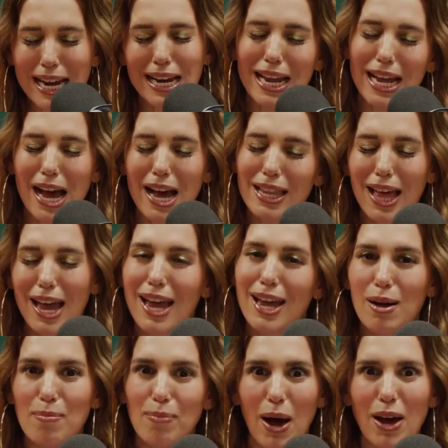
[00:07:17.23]
and he got like
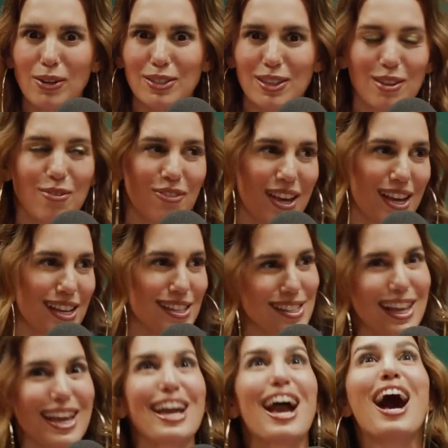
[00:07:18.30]
a bottle to the face.
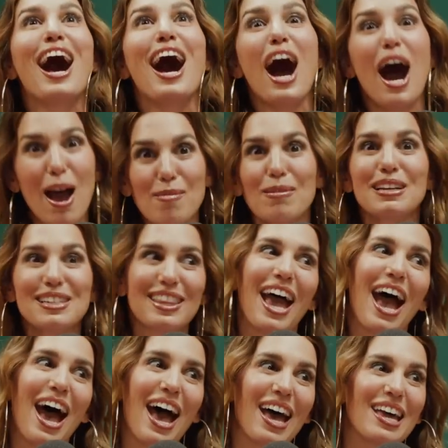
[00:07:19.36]
It's like I'm into hot.
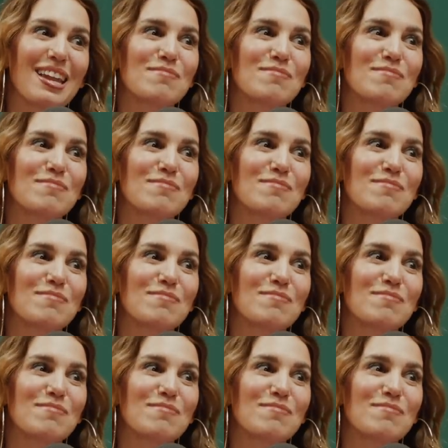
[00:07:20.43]
that.